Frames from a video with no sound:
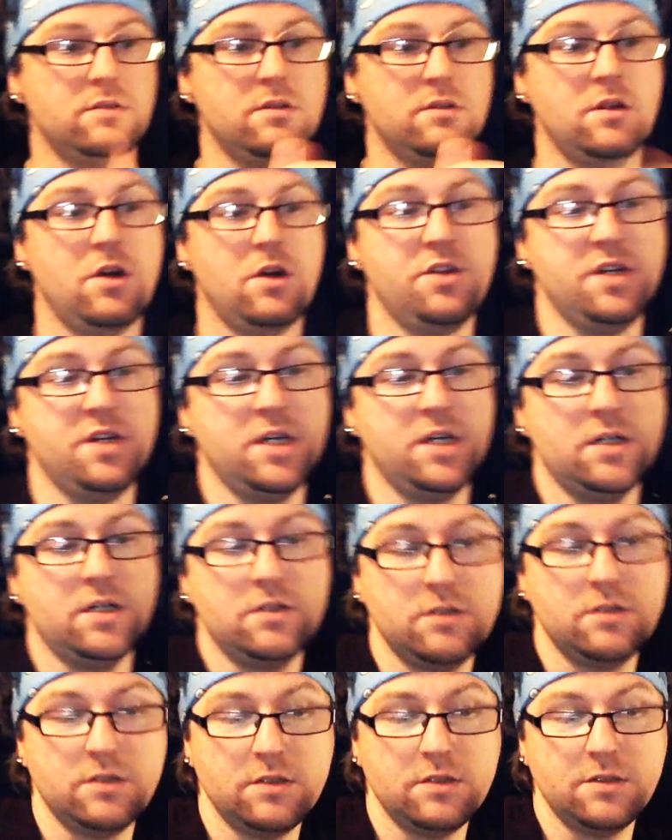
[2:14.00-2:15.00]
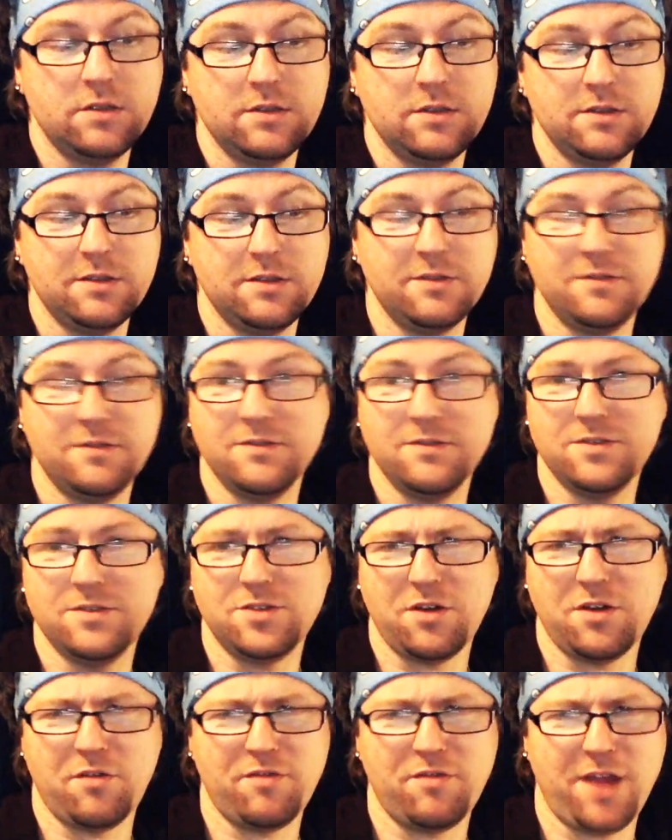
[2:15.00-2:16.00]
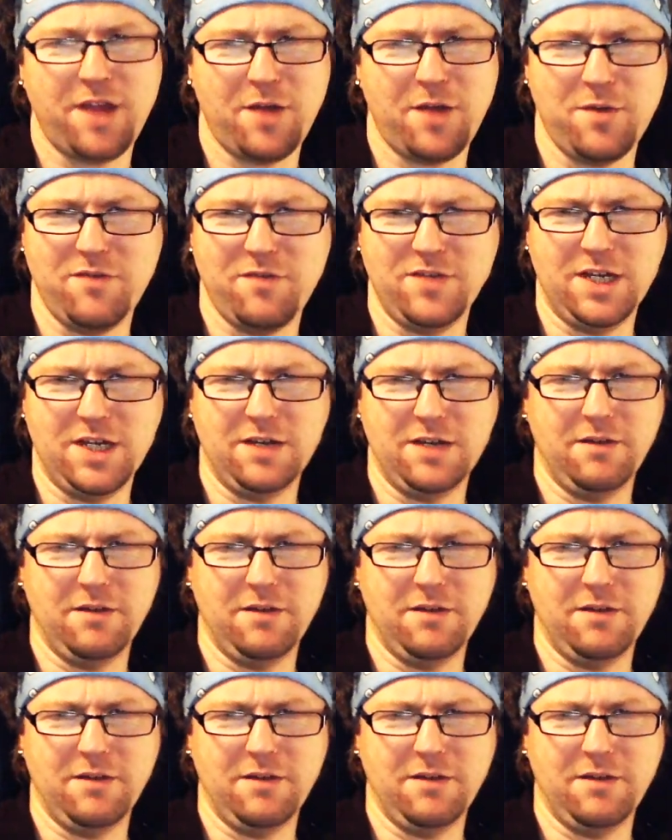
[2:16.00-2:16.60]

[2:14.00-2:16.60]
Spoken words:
other stuff that we did.